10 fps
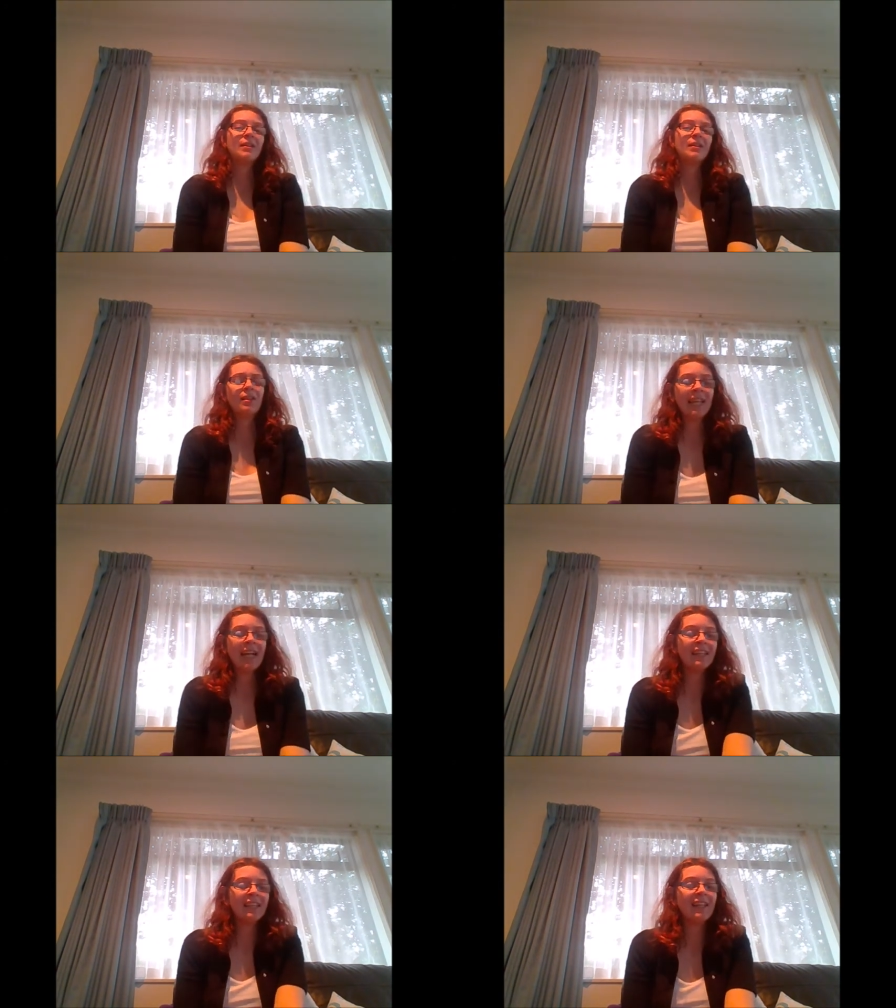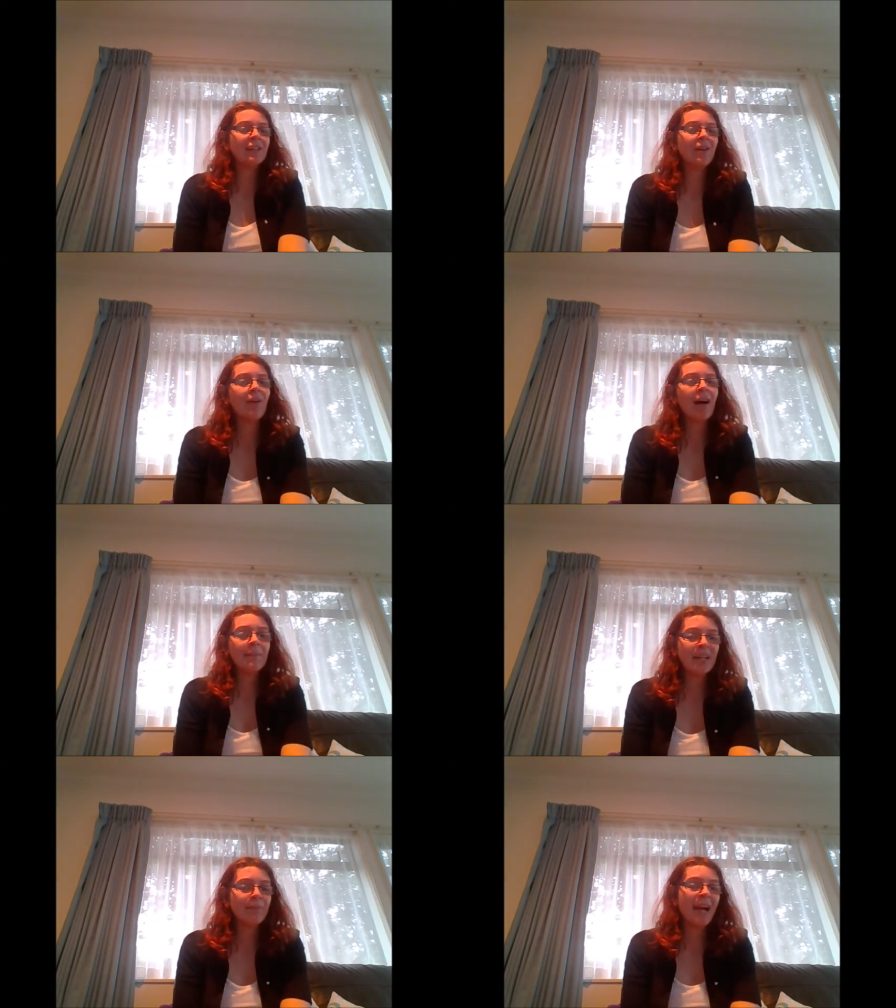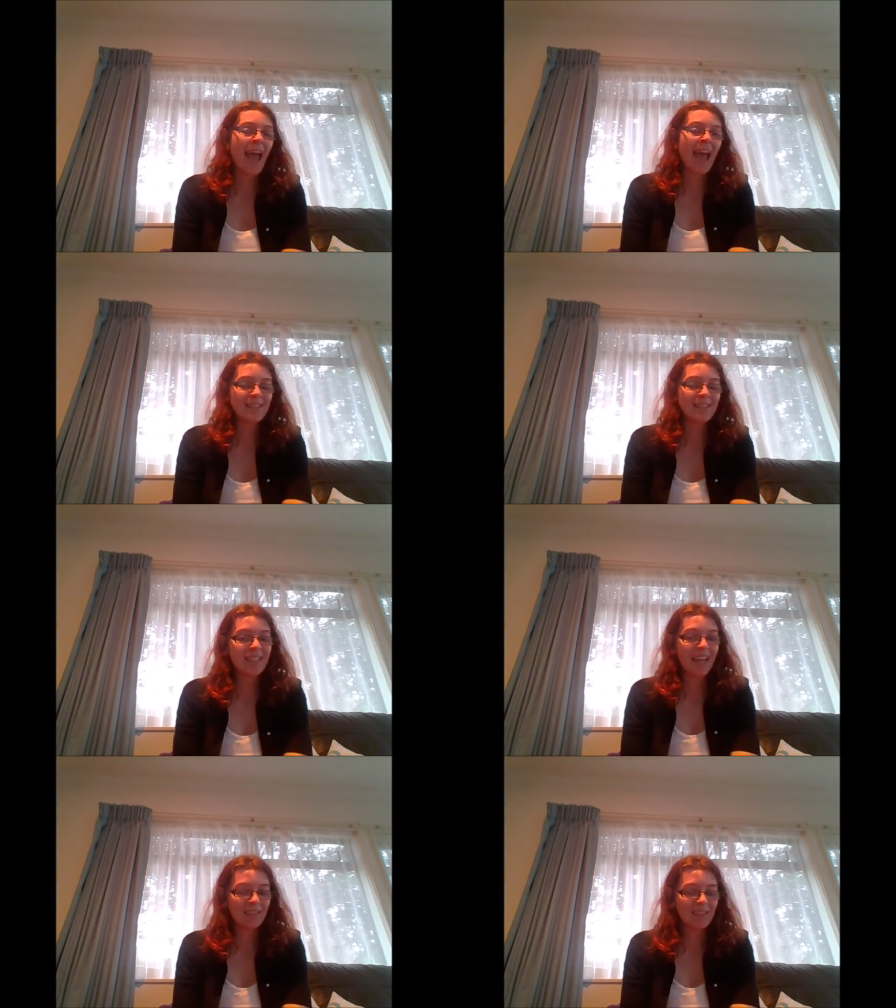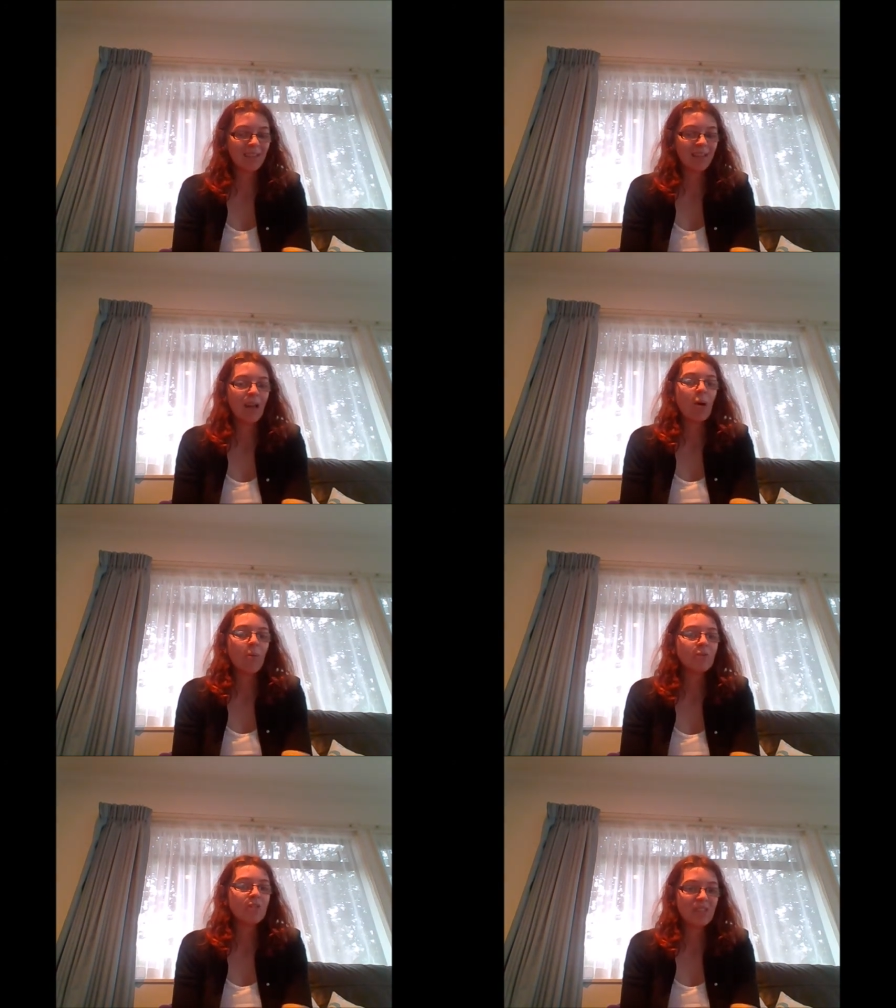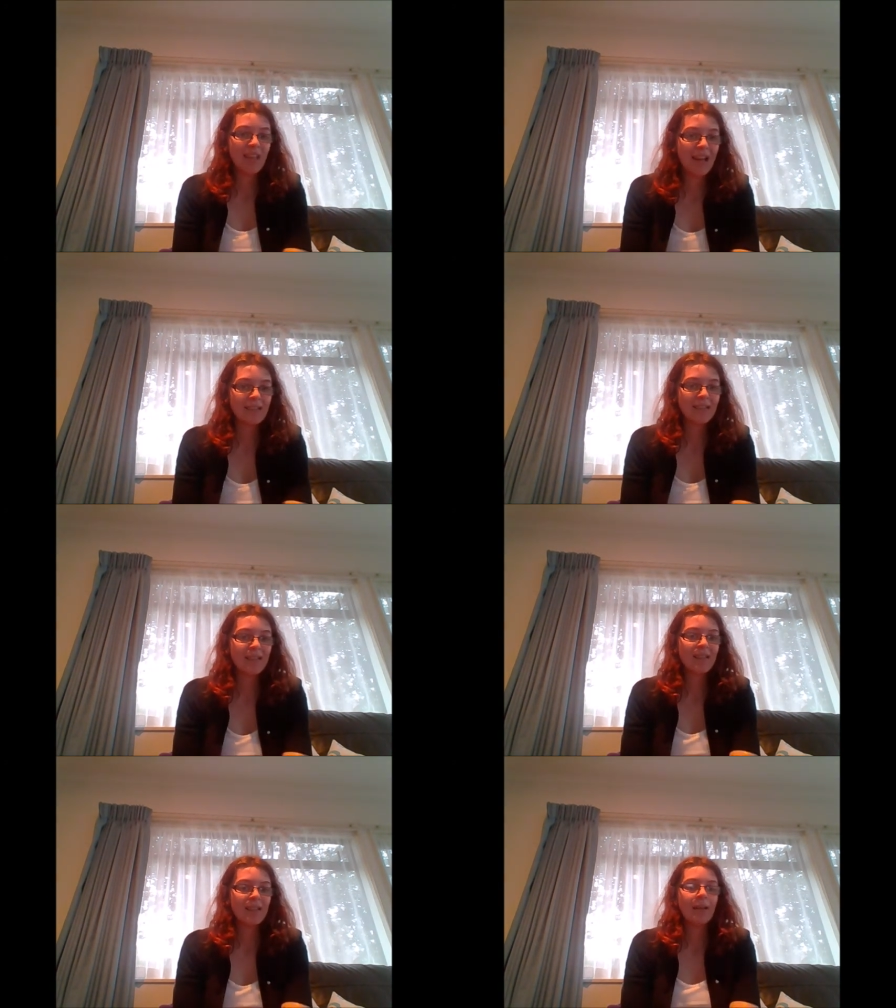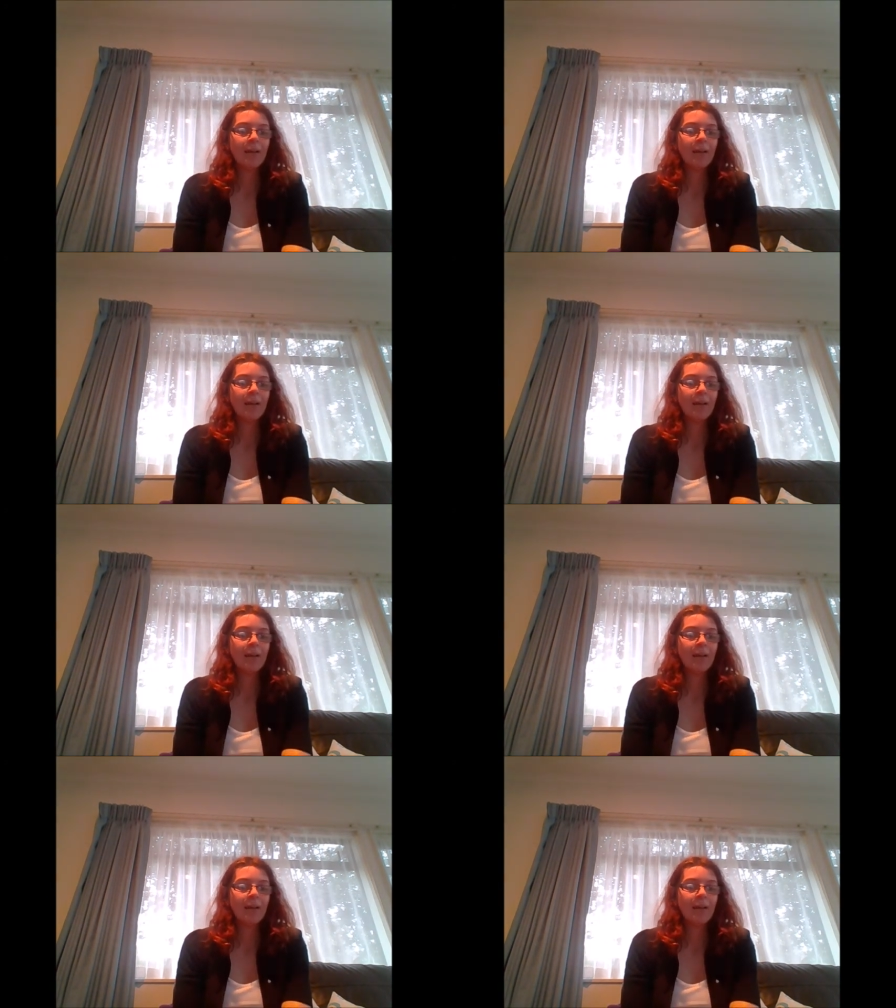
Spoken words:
but in reality, you know, I'm getting my ass kicked most nights